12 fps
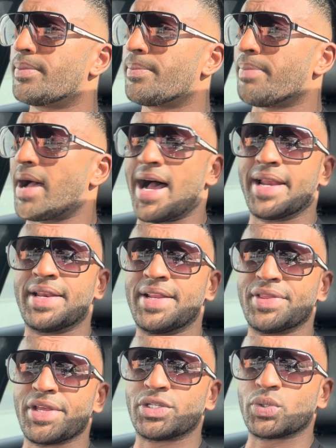partied
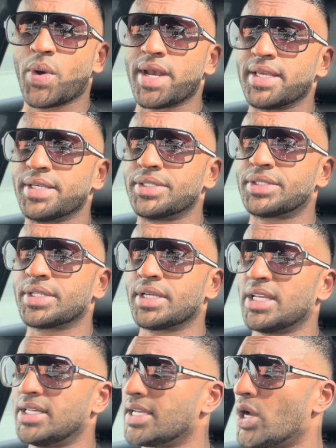in their 20s,
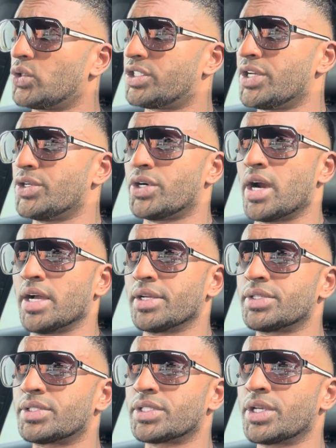indulged in
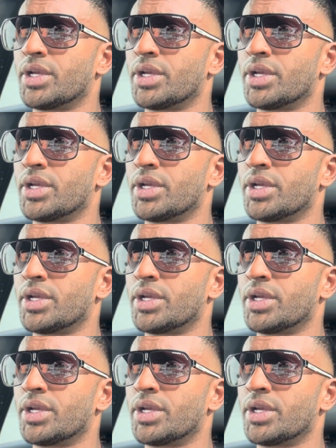drugs,